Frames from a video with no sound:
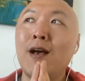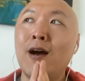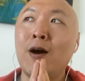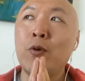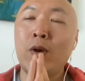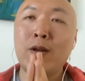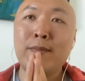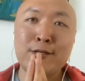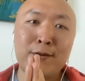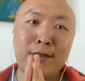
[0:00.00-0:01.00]
we want to
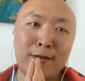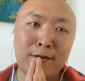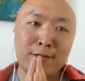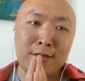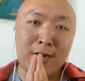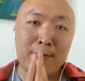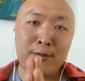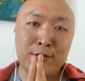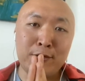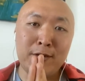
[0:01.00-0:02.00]
make sure that there is an
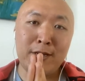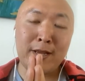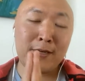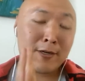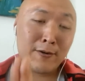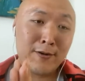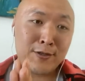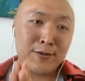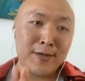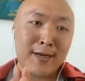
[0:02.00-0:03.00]
opportunity and to
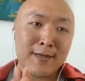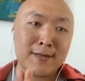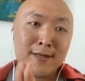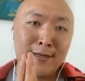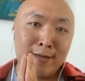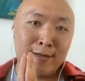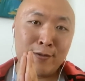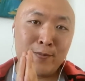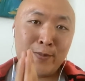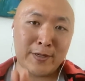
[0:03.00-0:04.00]
encourage you guys
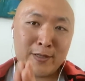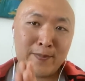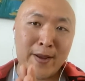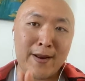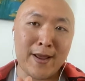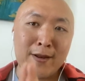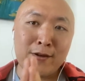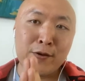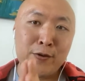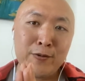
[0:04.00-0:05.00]
to participate and
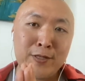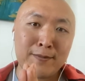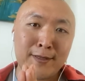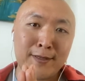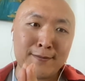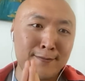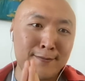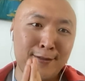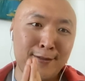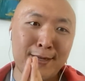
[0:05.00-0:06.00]
to do something,
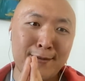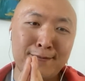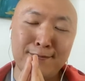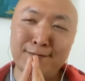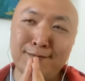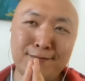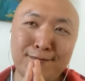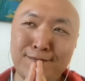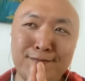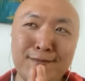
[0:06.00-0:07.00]
that,
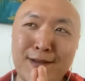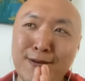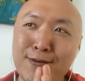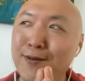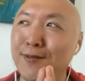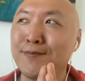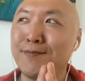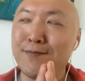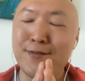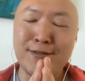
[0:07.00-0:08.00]
I don't know,
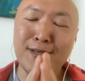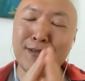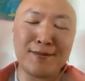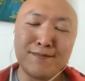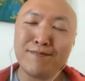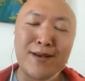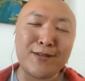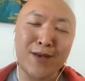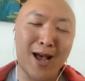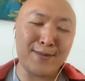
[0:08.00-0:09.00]
just like
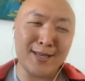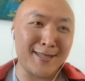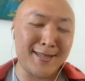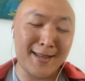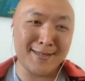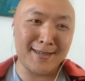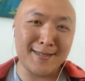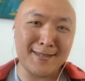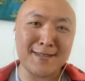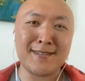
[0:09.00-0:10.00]
makes you happy as a data
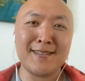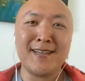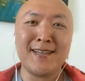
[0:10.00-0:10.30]
scientist.